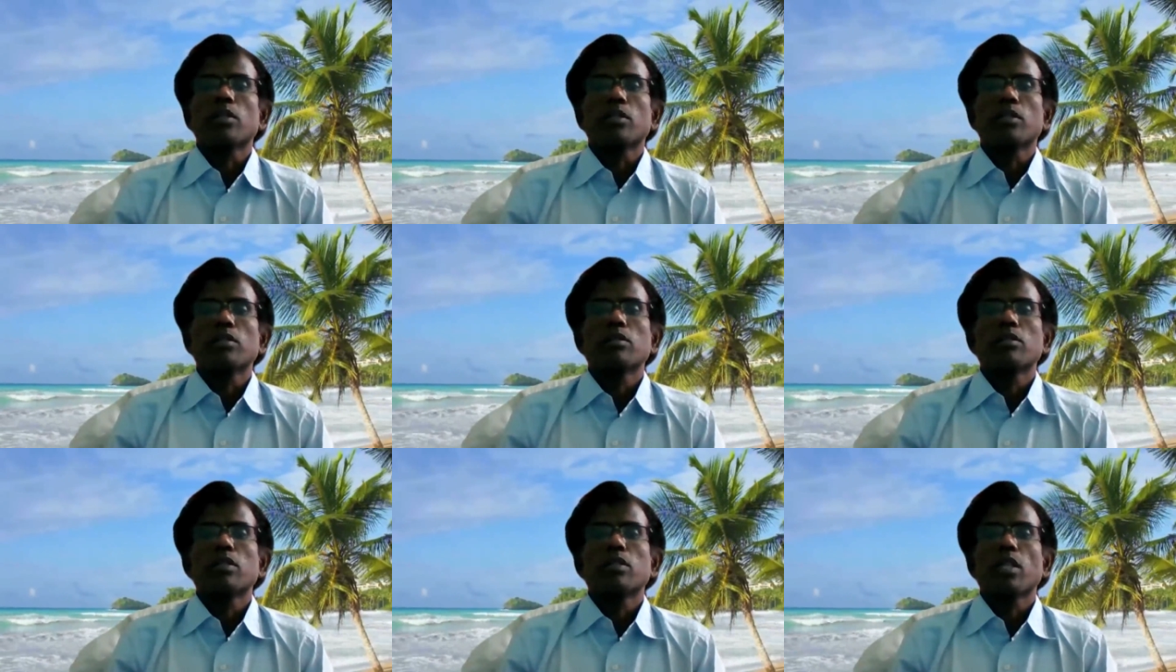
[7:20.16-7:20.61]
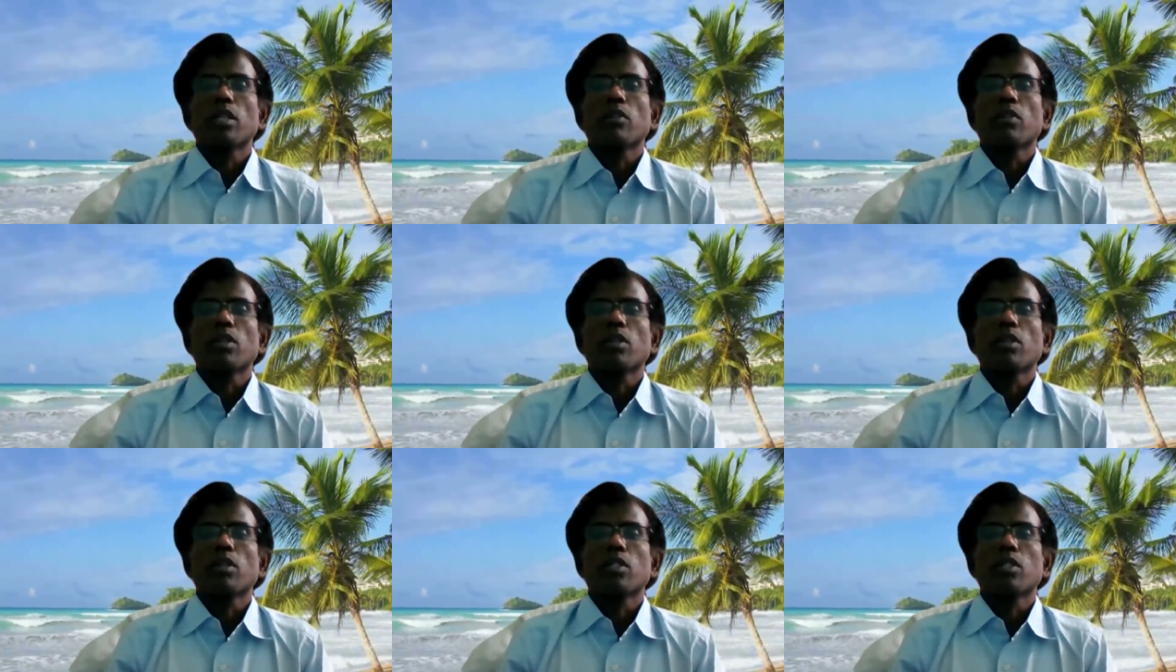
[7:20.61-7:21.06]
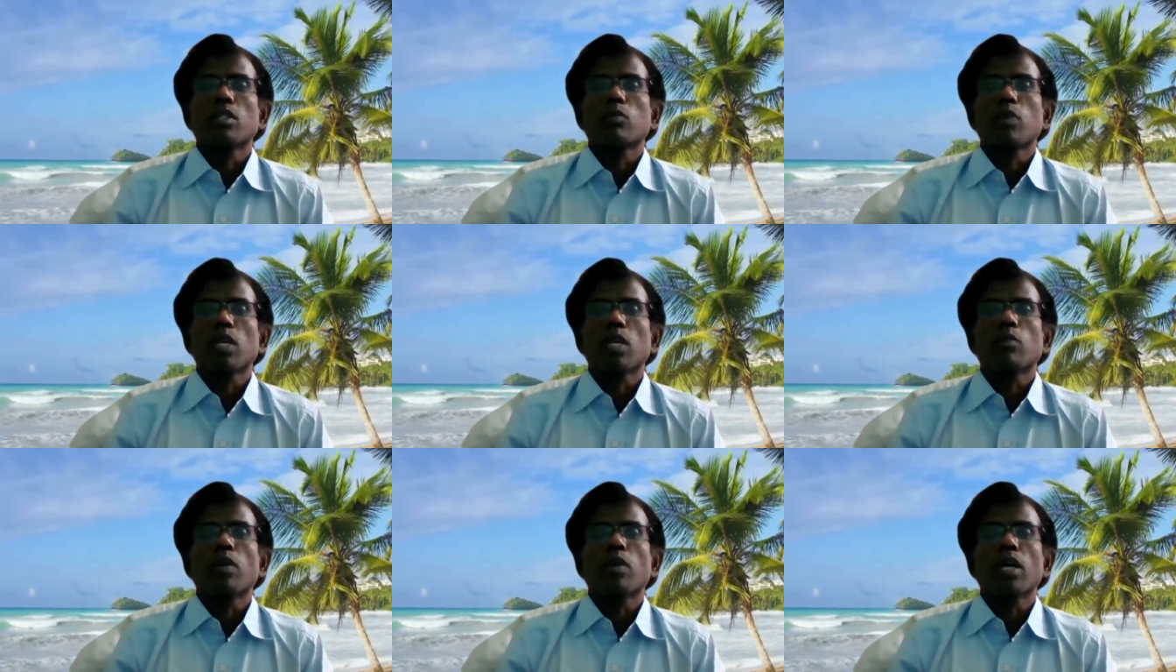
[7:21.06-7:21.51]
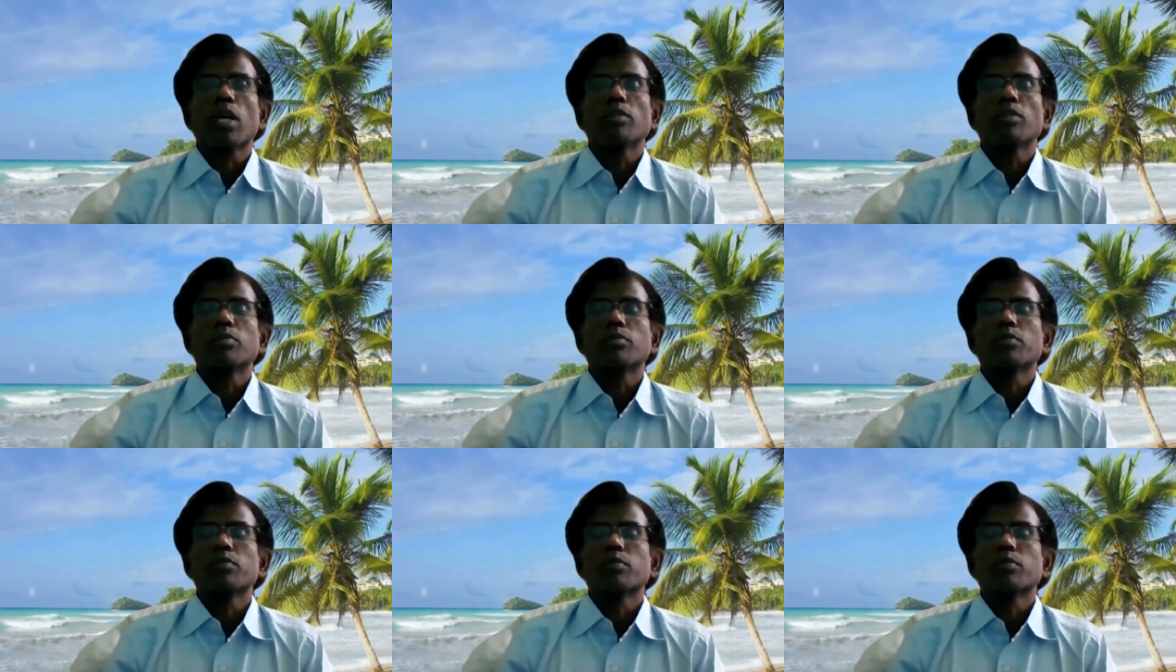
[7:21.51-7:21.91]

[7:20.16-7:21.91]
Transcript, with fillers: Good. Thank you very much. Bye bye.